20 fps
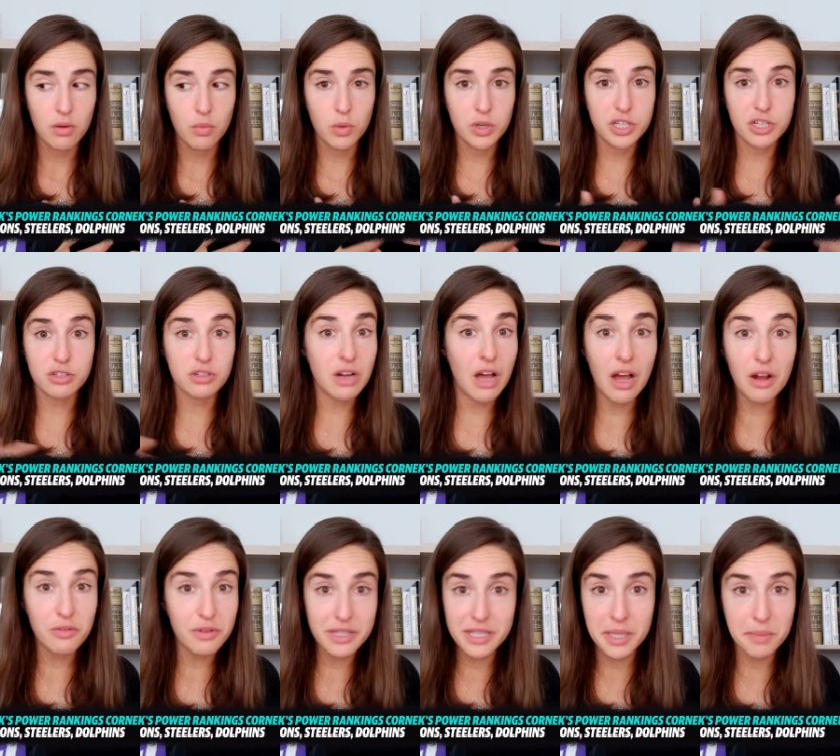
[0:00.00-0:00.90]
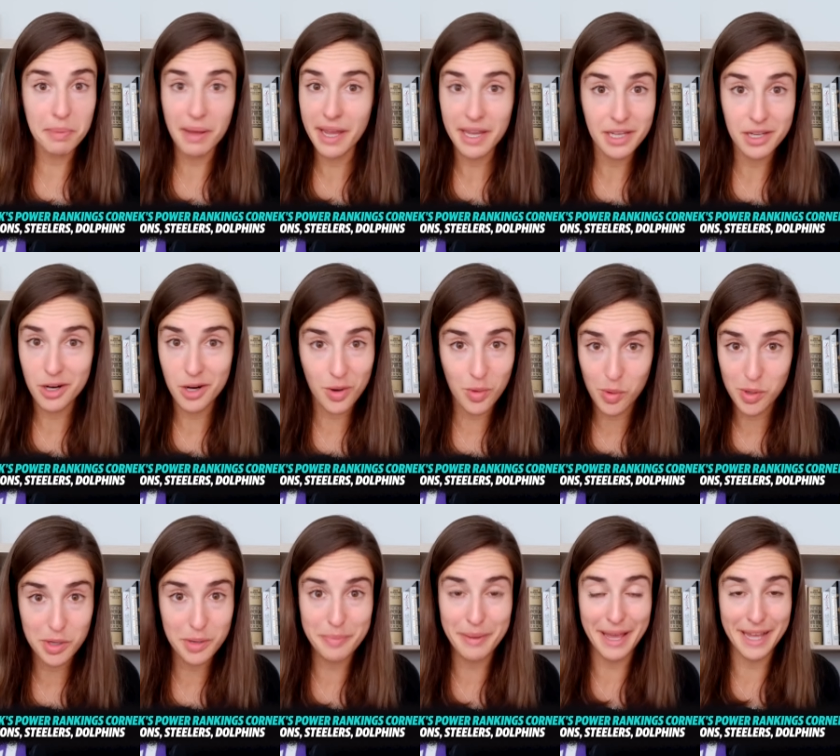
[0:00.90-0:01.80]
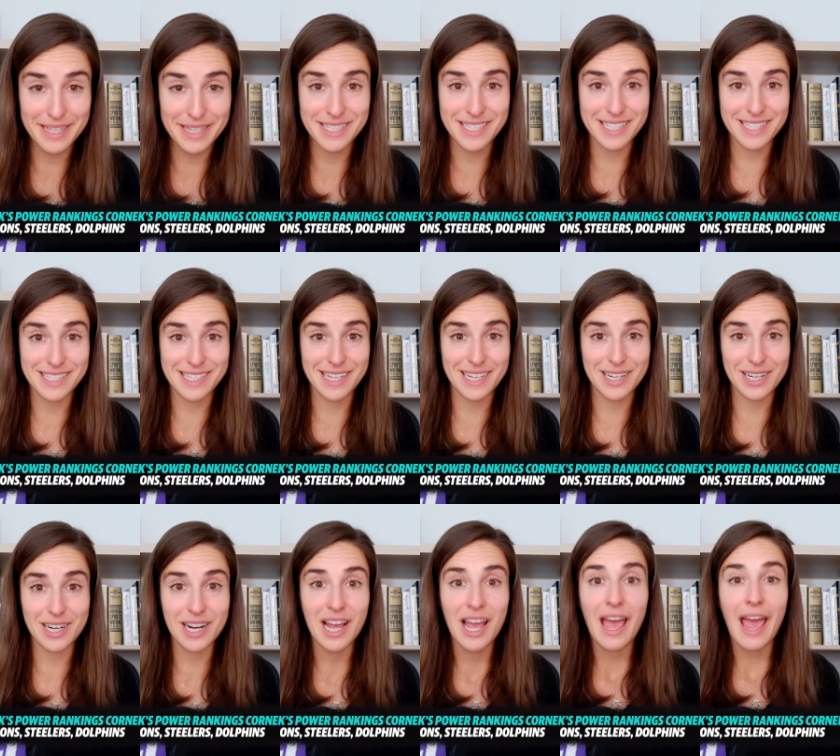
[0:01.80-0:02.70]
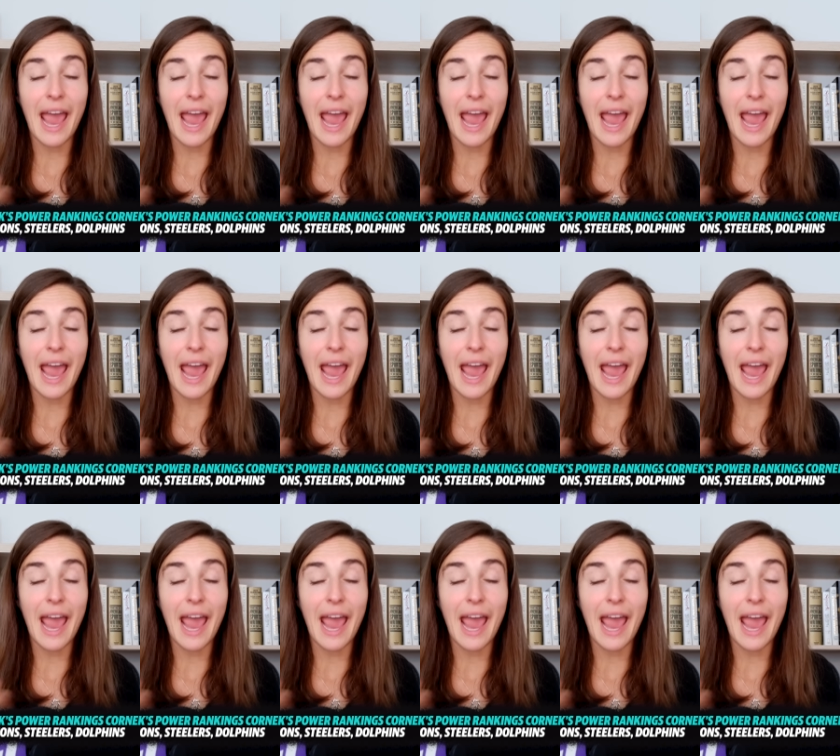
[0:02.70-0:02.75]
Well, you're not really paying your quarterbacks this year.